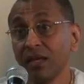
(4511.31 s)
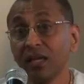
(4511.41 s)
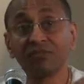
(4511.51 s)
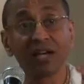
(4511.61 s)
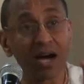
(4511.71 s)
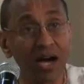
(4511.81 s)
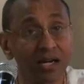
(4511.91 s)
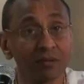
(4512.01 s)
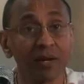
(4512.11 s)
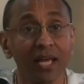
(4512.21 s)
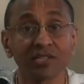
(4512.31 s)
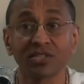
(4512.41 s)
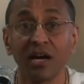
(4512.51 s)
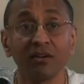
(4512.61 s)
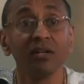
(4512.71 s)
If the heart breaks
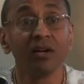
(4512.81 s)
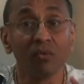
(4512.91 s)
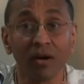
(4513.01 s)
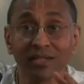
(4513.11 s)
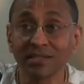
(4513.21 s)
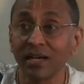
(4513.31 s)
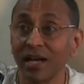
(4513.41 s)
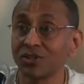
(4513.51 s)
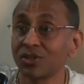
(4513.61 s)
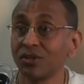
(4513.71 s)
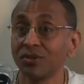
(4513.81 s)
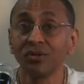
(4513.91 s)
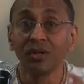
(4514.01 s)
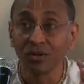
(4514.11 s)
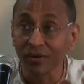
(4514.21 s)
down, what is that I should do?
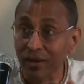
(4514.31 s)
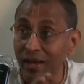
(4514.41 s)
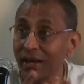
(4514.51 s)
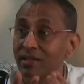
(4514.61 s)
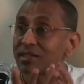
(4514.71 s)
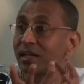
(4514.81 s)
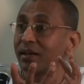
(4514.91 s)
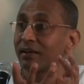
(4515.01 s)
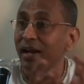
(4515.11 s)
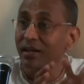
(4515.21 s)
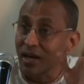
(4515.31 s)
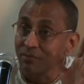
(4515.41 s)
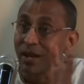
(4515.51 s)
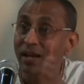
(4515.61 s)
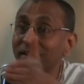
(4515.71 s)
Again set it right
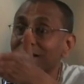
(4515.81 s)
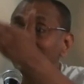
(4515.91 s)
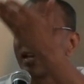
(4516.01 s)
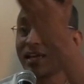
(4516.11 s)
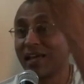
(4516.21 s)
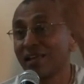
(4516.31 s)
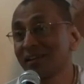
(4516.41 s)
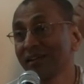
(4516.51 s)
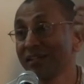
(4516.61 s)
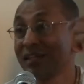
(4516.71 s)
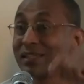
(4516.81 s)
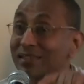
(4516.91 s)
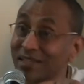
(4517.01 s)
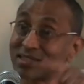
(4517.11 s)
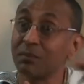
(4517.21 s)
and make it run again.
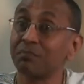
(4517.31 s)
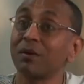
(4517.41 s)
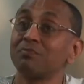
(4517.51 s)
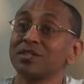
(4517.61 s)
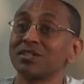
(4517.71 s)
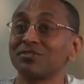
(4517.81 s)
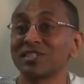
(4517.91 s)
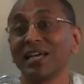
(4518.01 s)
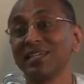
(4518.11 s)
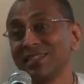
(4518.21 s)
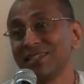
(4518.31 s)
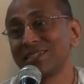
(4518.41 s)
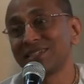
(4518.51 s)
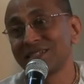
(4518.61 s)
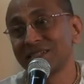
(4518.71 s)
That's the purpose of
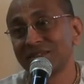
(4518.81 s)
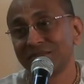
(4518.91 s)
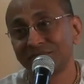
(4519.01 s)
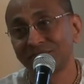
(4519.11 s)
science.